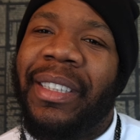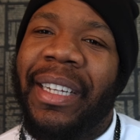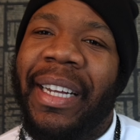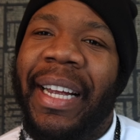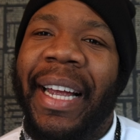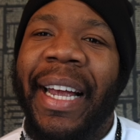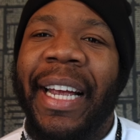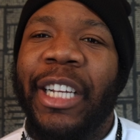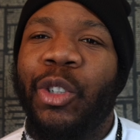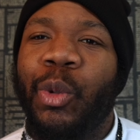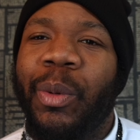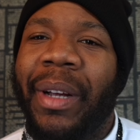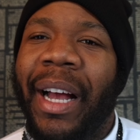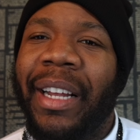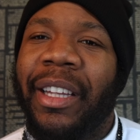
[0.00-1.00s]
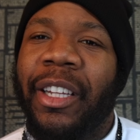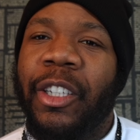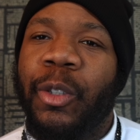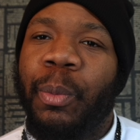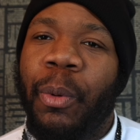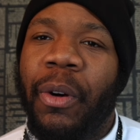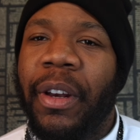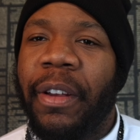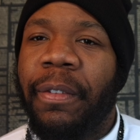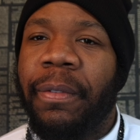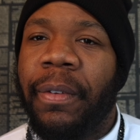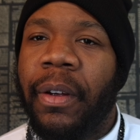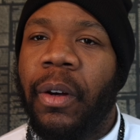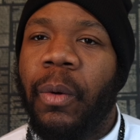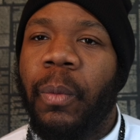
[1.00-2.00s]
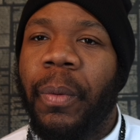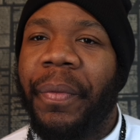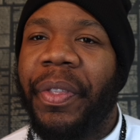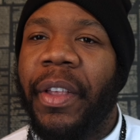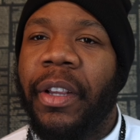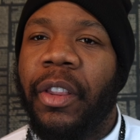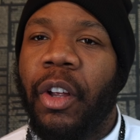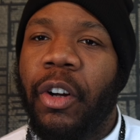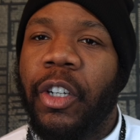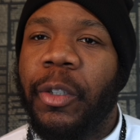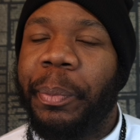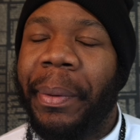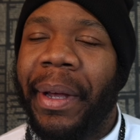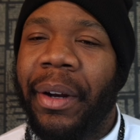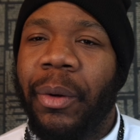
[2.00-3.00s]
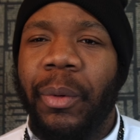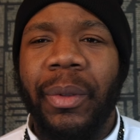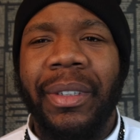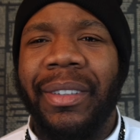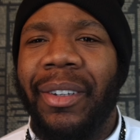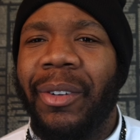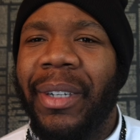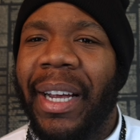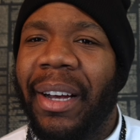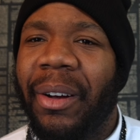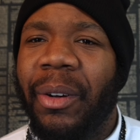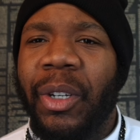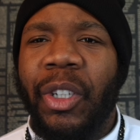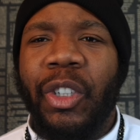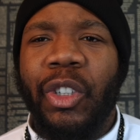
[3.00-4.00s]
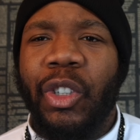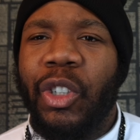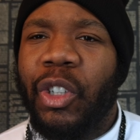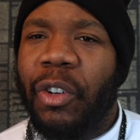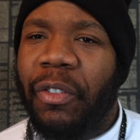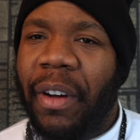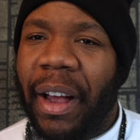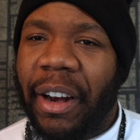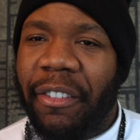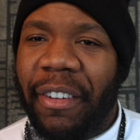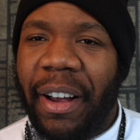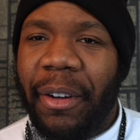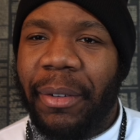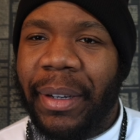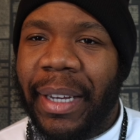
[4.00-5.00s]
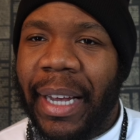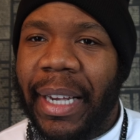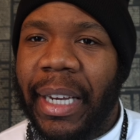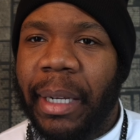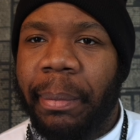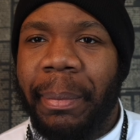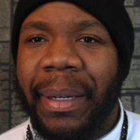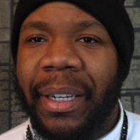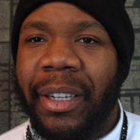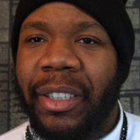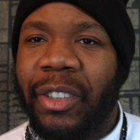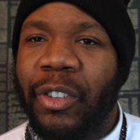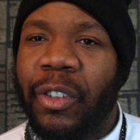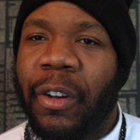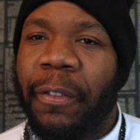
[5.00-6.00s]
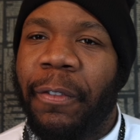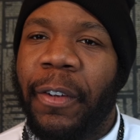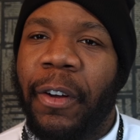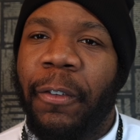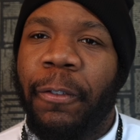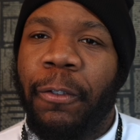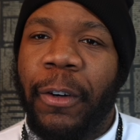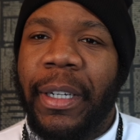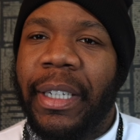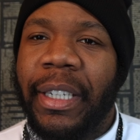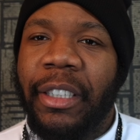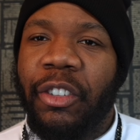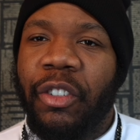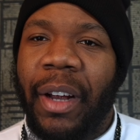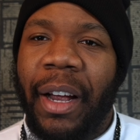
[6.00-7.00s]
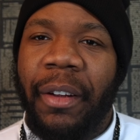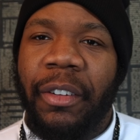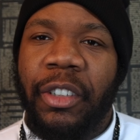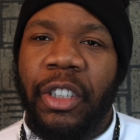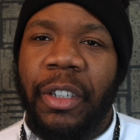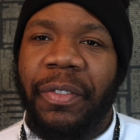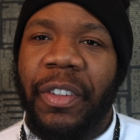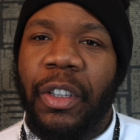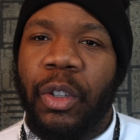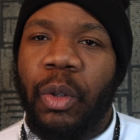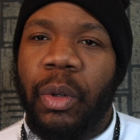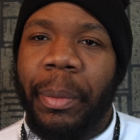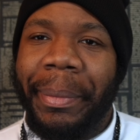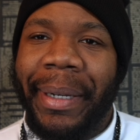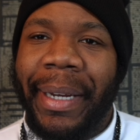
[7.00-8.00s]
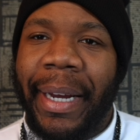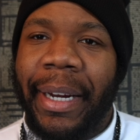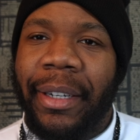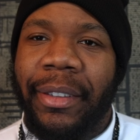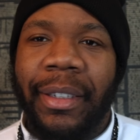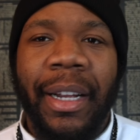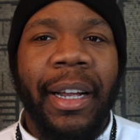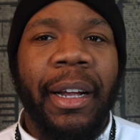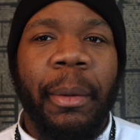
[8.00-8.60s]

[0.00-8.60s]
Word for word: The and you got the sporty feel with the third pedal. So yeah, you can ride around getting it because you can feel freely drive, shifting through them gears.